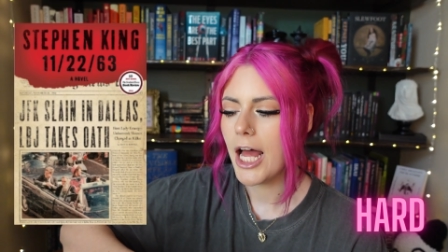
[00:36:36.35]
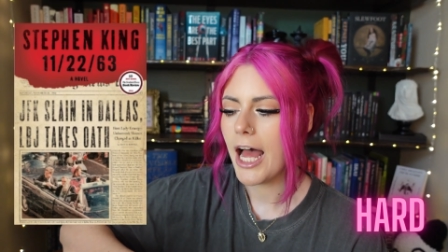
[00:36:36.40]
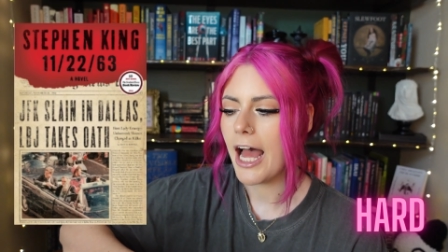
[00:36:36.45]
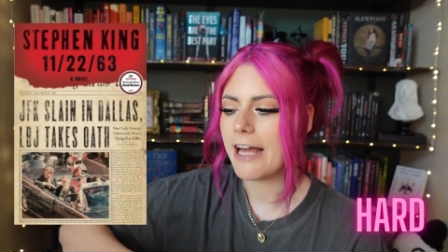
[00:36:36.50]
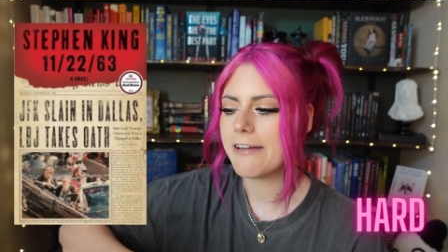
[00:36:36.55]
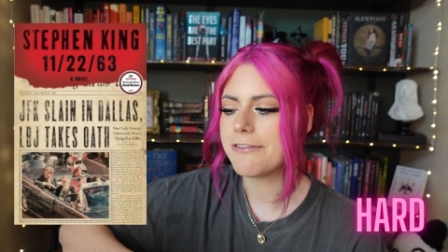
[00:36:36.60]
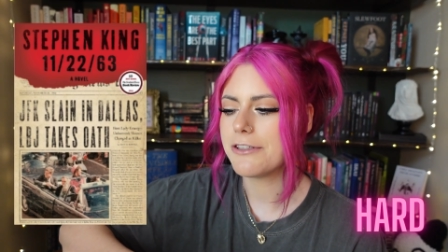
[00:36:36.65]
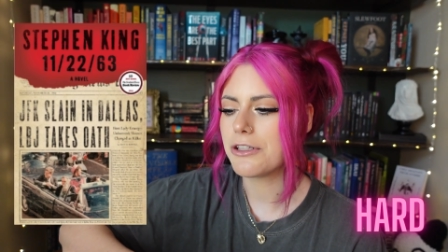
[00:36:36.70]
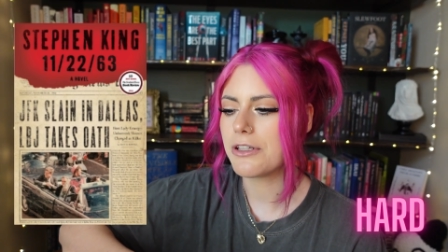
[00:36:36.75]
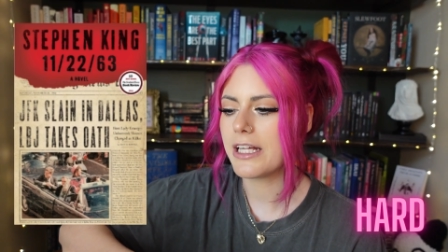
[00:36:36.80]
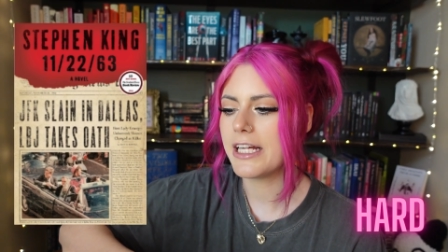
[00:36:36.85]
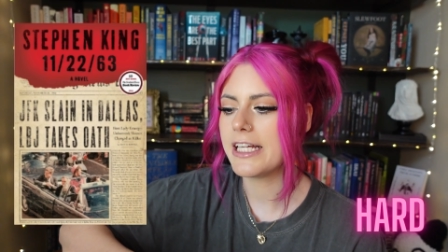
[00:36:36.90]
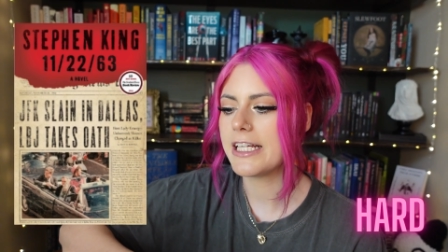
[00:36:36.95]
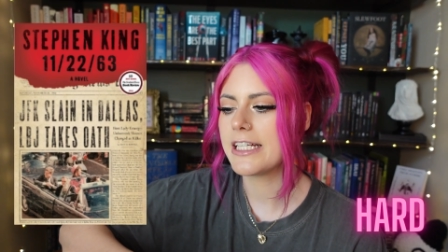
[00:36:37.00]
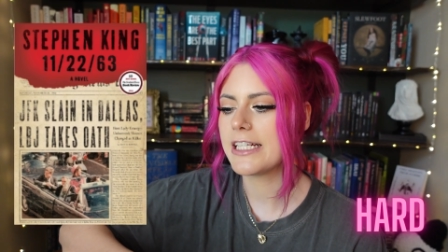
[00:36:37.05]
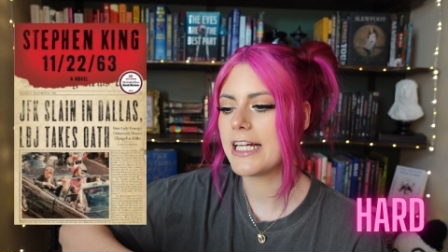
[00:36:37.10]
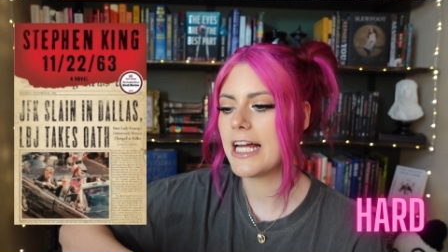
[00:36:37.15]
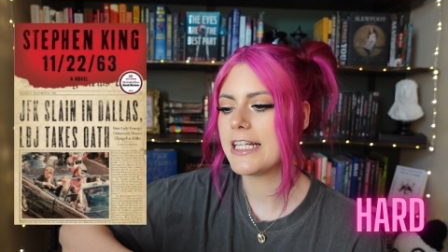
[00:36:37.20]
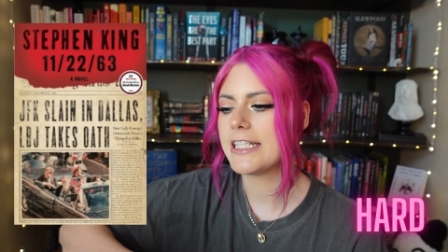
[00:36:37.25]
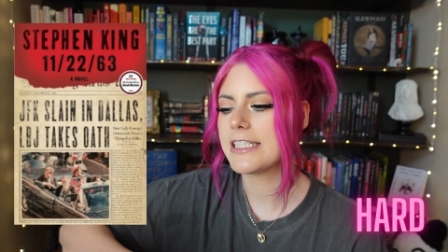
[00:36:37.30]
I feel
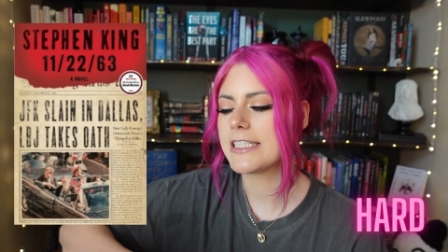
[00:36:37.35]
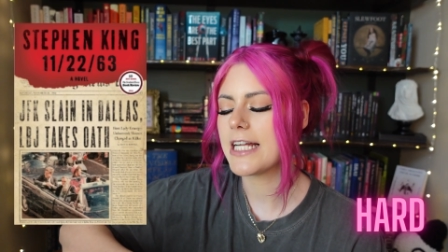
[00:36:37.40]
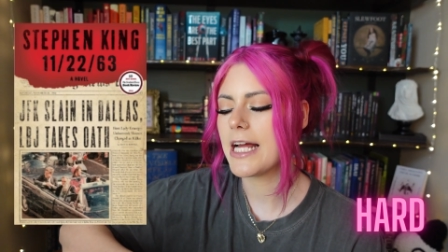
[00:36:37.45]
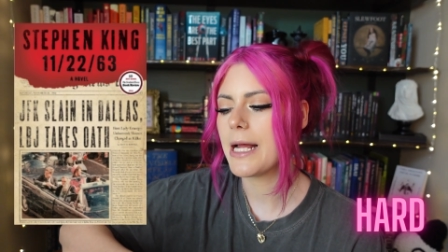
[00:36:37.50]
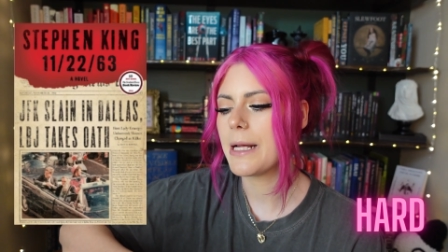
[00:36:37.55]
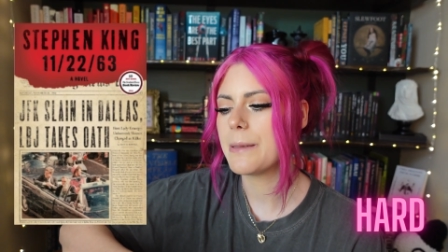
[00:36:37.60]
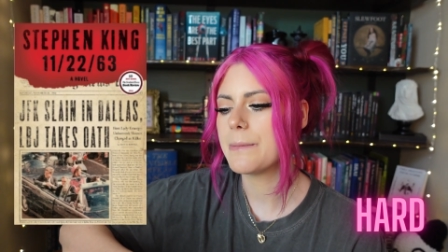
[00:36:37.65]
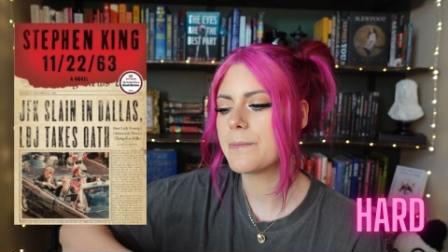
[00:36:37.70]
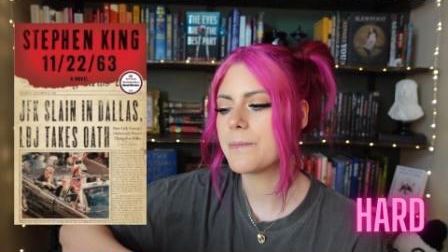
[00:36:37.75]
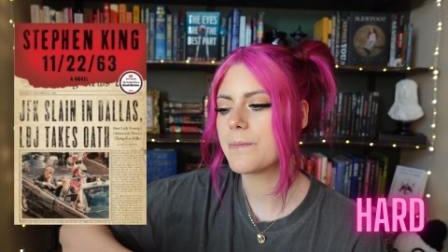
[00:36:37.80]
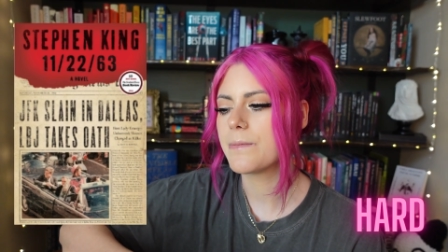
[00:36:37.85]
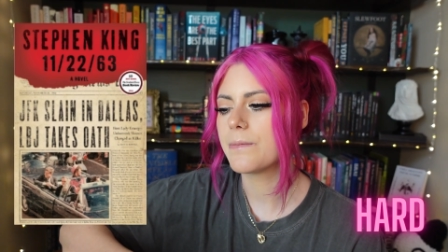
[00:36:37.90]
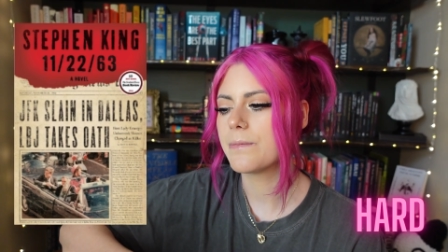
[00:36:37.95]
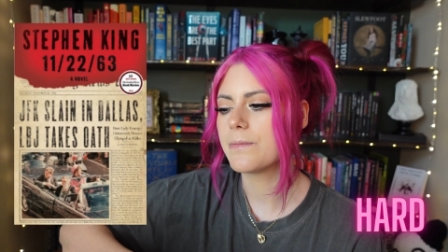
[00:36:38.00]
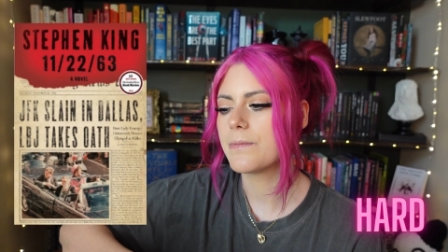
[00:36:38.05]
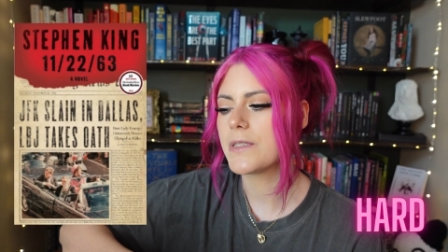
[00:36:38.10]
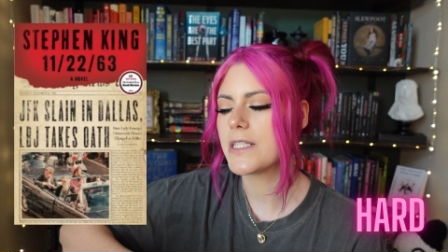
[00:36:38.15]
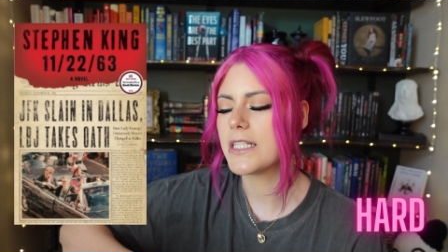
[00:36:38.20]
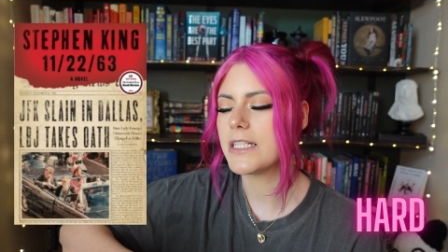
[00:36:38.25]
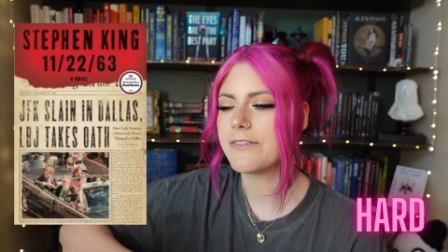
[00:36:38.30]
like anytime
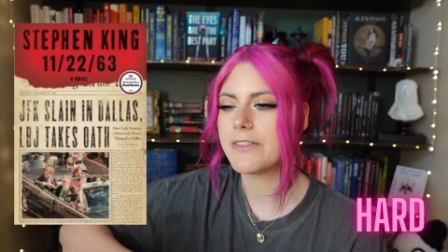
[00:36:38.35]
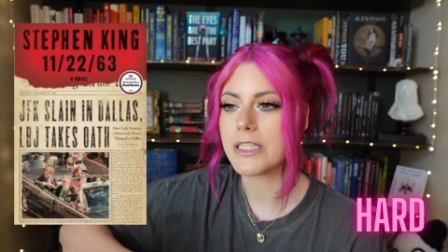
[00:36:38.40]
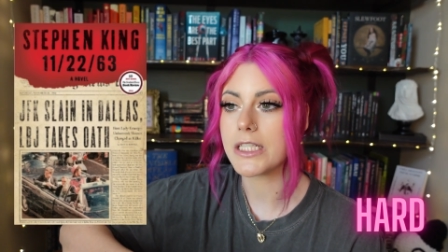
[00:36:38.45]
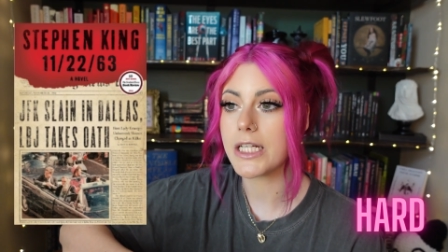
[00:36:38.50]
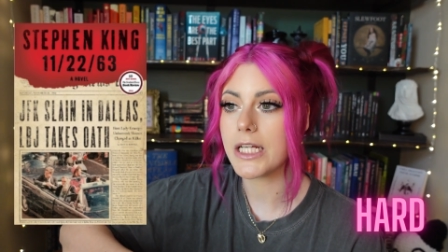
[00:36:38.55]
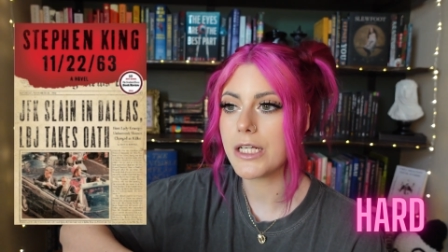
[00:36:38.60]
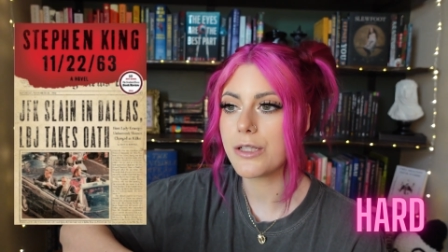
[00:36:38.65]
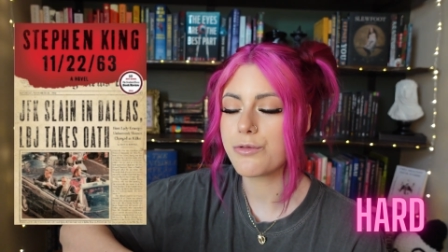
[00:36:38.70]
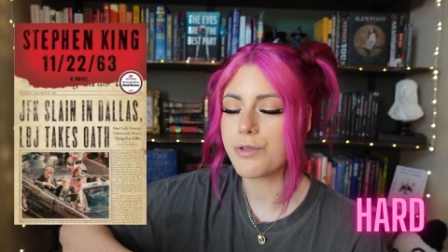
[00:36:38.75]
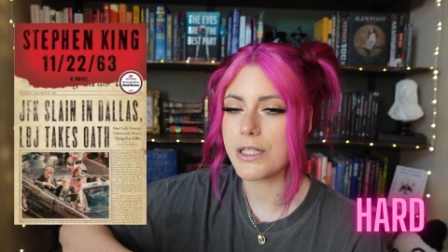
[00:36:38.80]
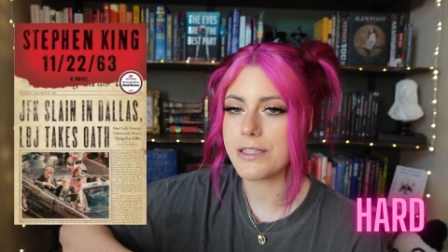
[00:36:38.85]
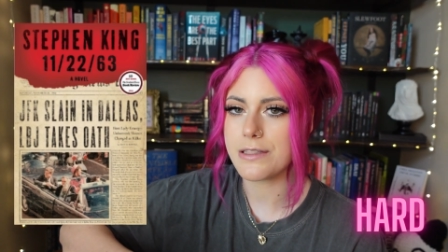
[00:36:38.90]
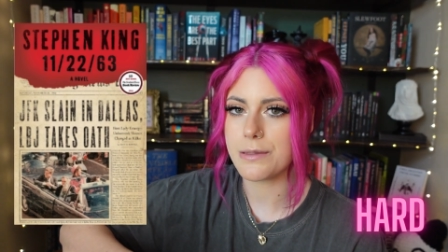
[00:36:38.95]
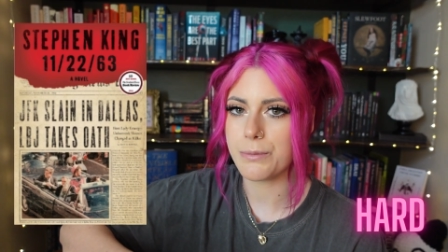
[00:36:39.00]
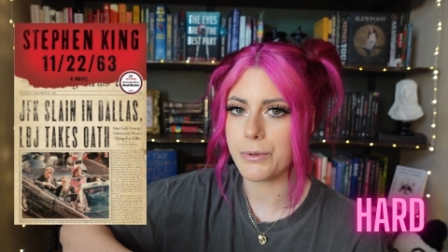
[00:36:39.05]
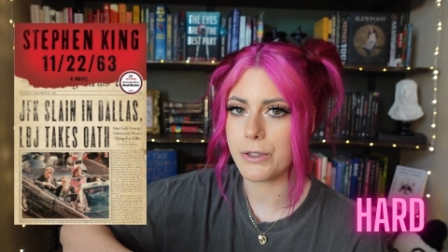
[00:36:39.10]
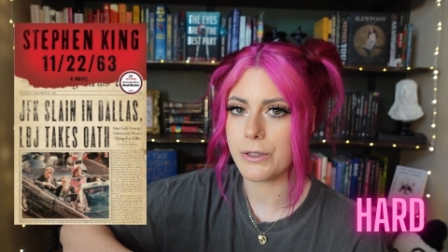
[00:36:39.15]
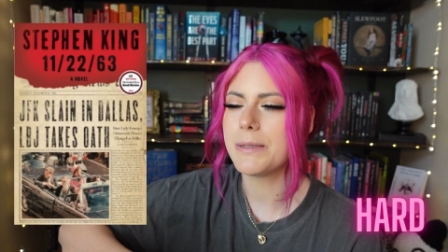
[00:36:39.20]
Stephen King writes a book,